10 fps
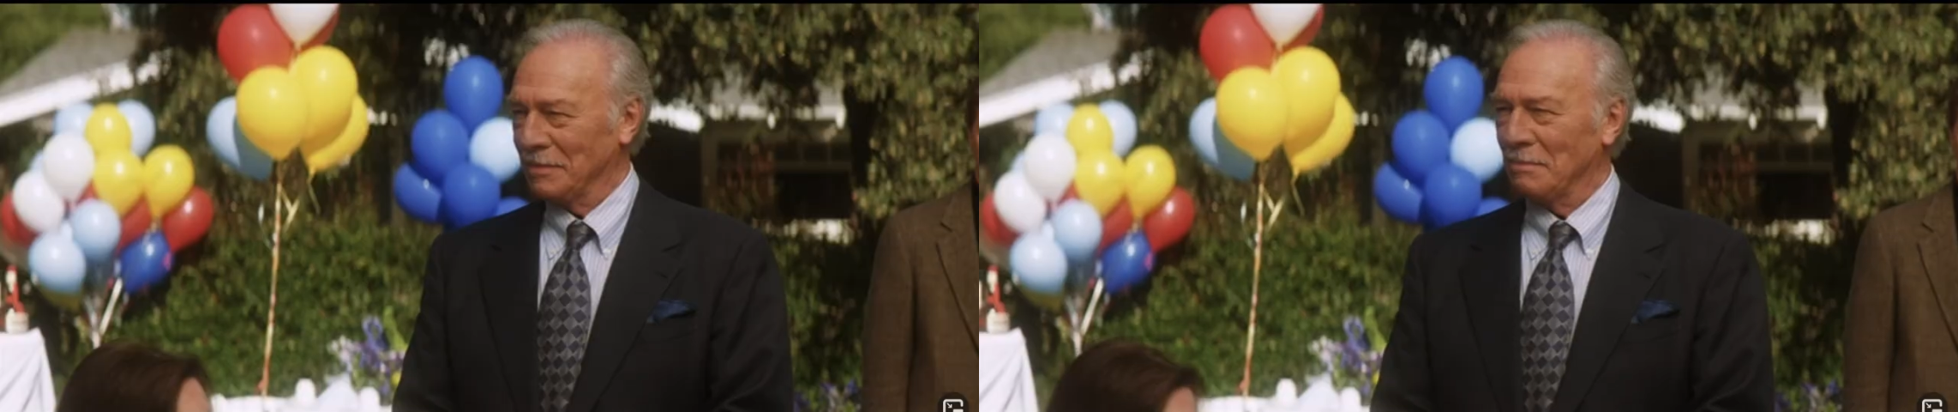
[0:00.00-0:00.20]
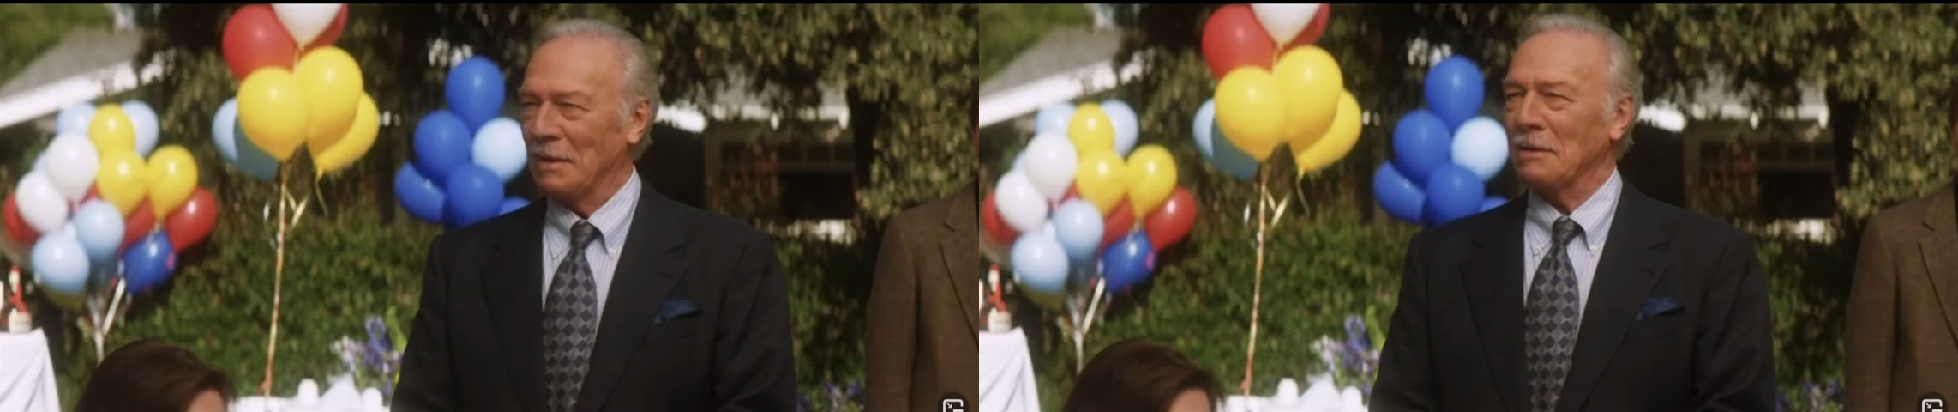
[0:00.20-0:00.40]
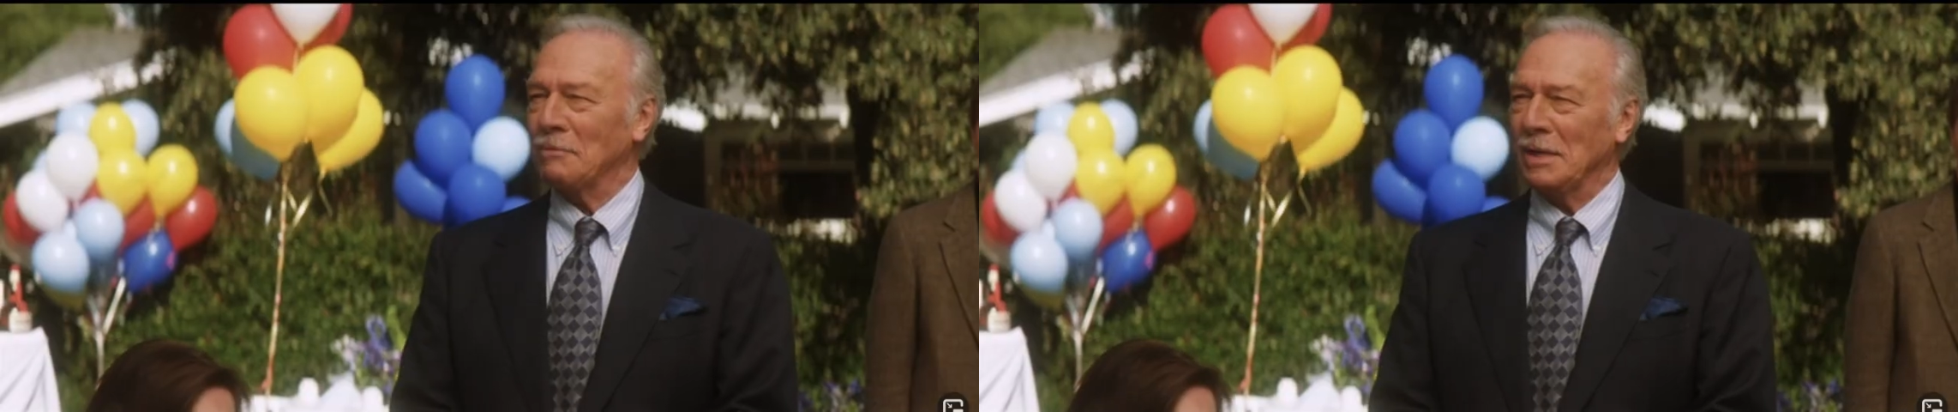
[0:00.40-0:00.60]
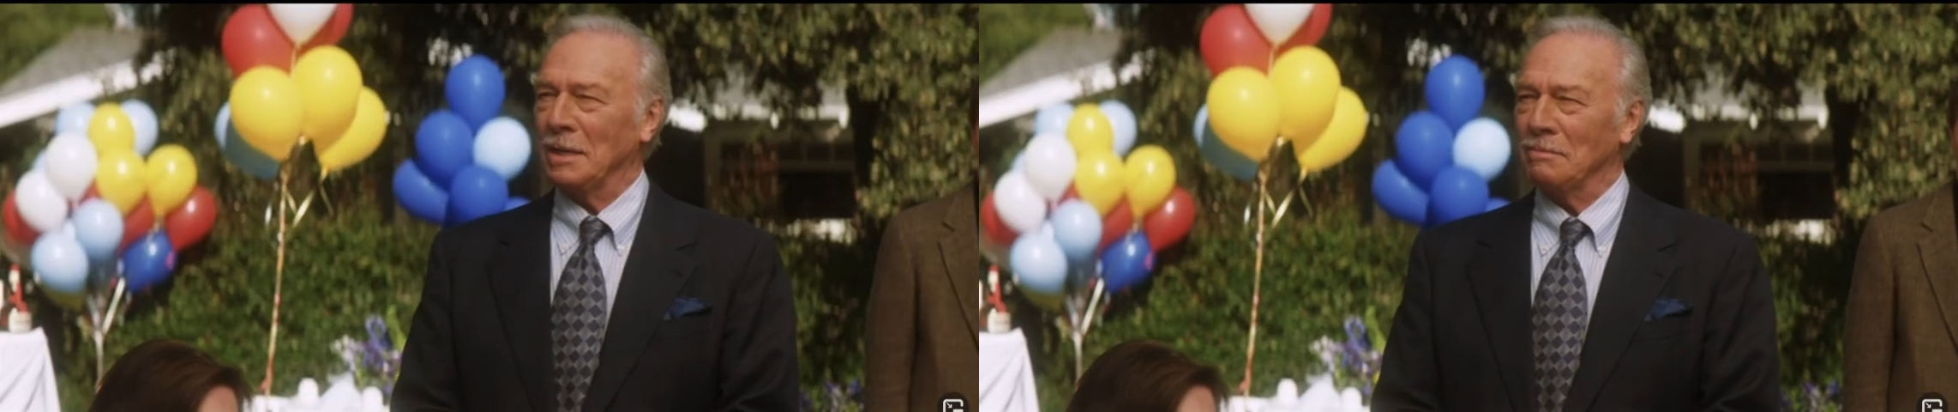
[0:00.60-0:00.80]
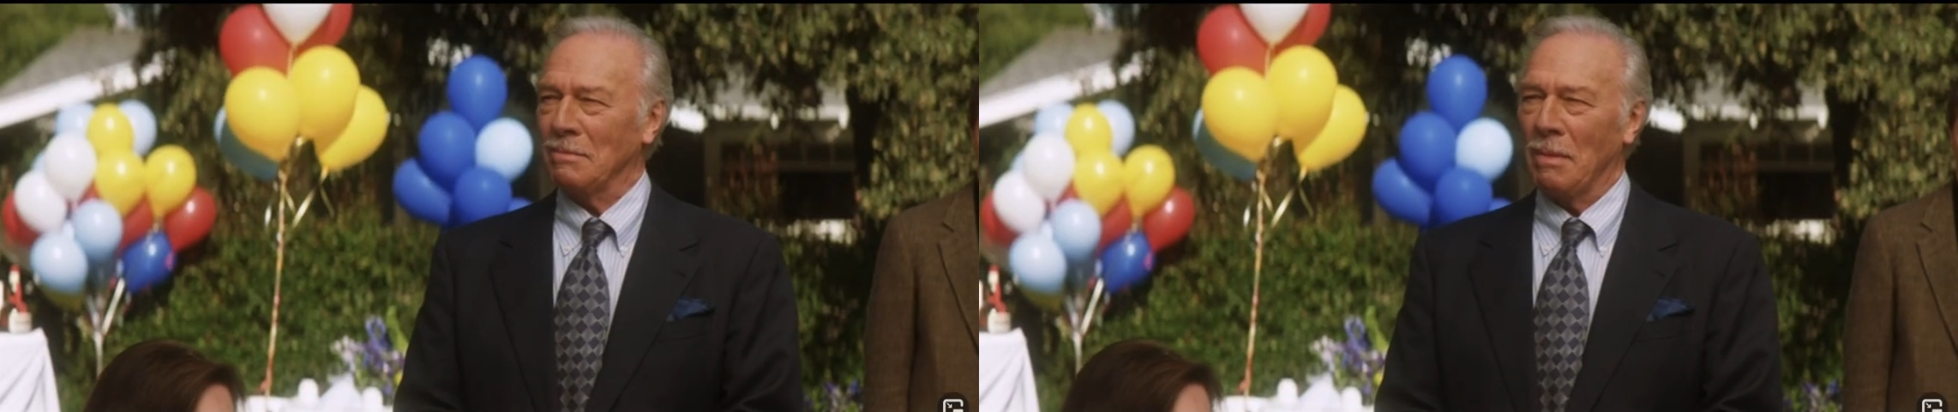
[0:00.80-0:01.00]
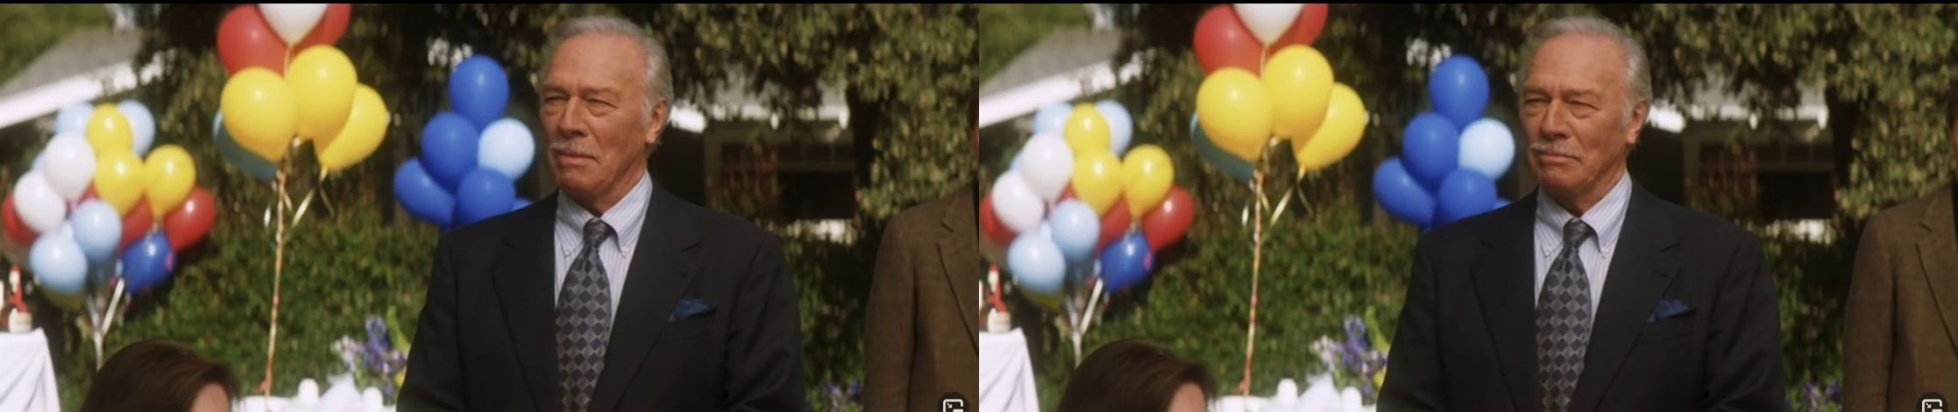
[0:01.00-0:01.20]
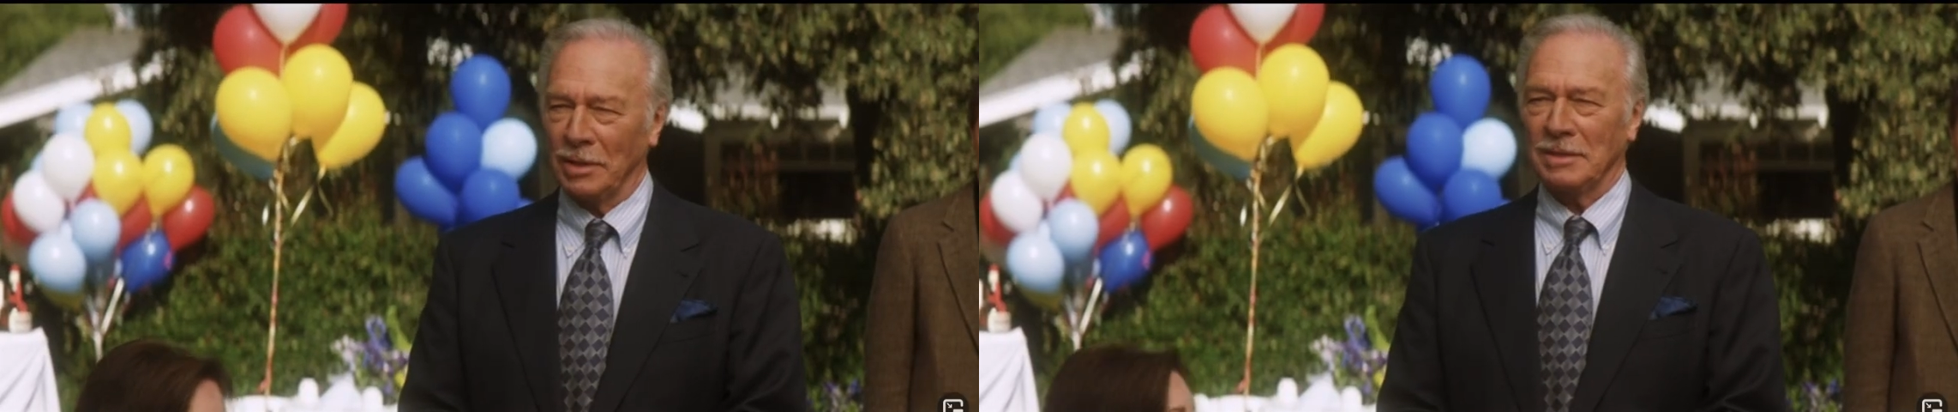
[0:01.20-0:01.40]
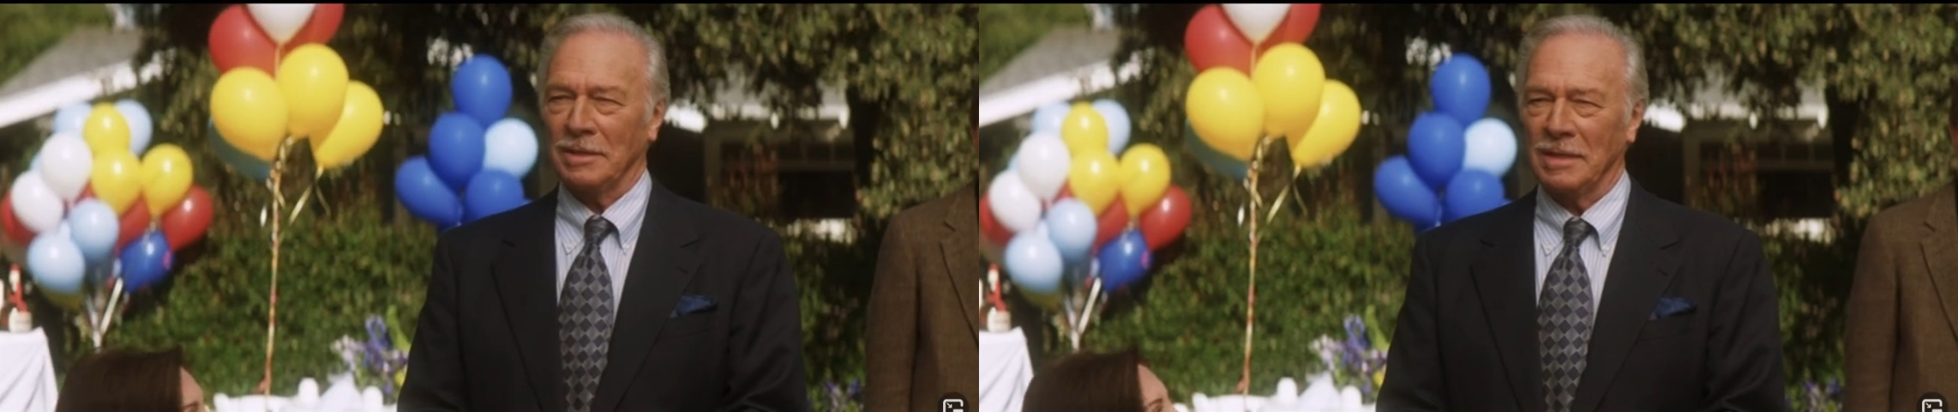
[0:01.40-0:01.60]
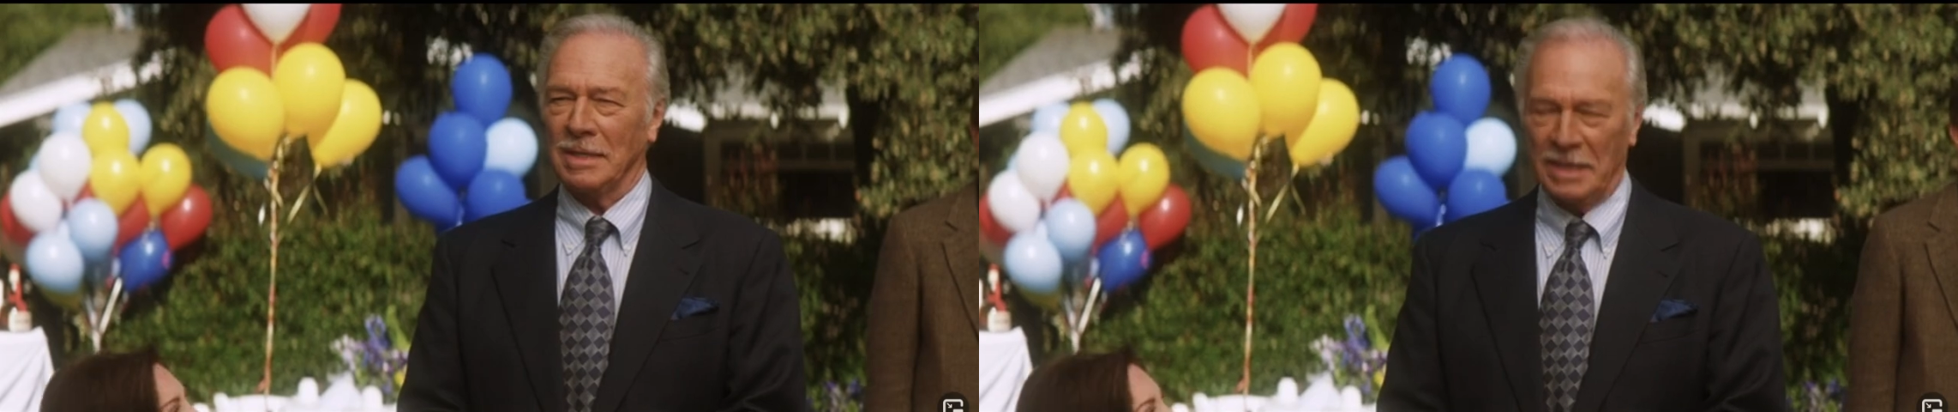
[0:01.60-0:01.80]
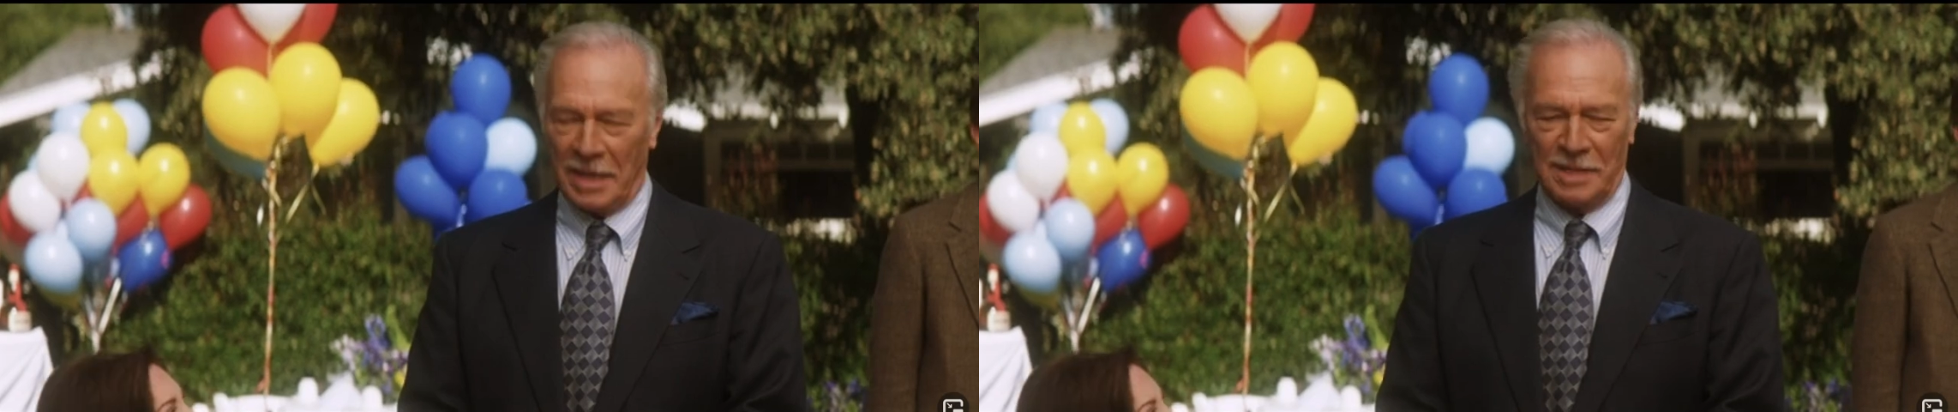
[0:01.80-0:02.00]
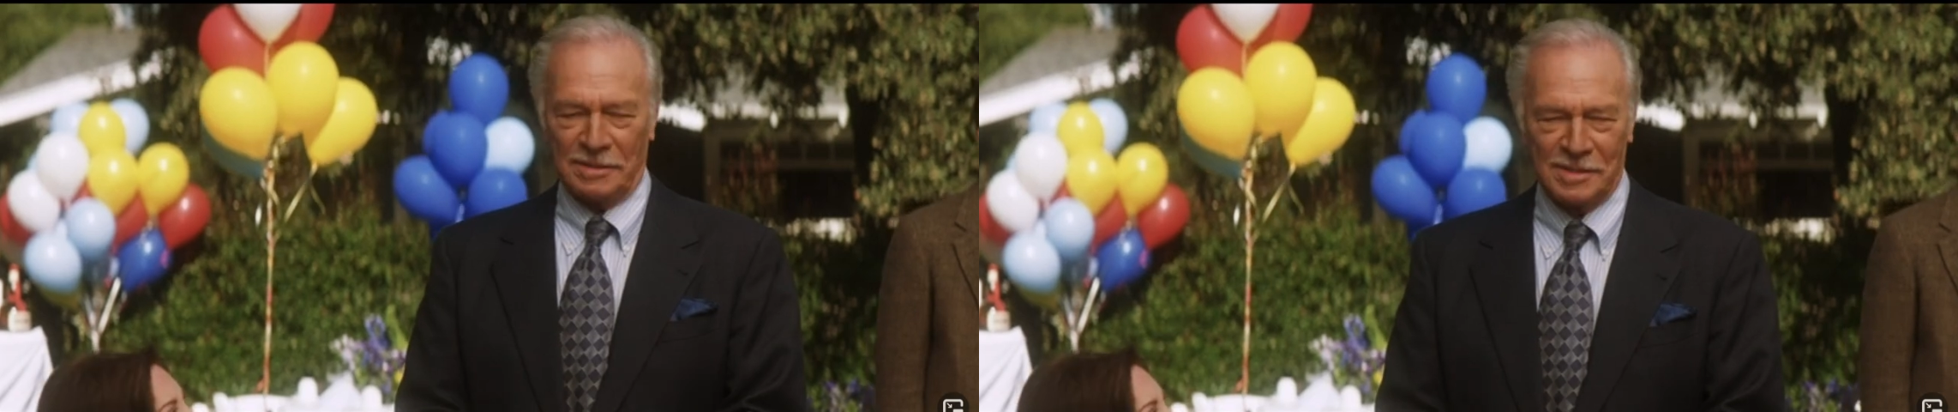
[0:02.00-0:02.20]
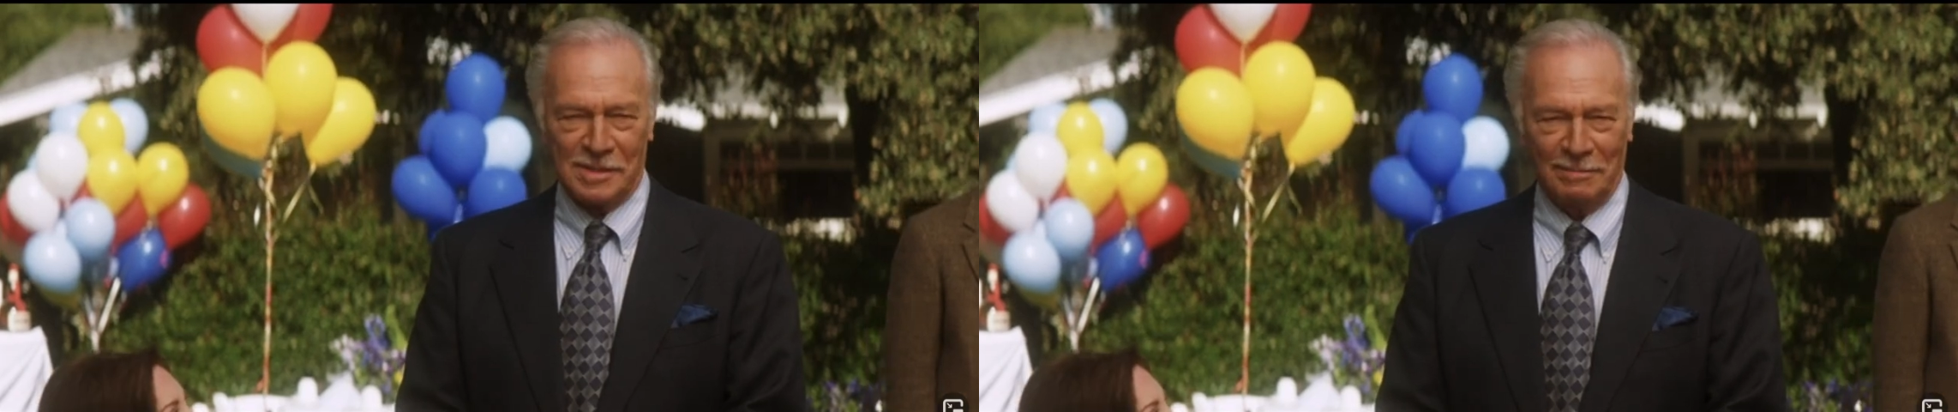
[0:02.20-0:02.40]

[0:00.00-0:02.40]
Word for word: by William Butler Yeats.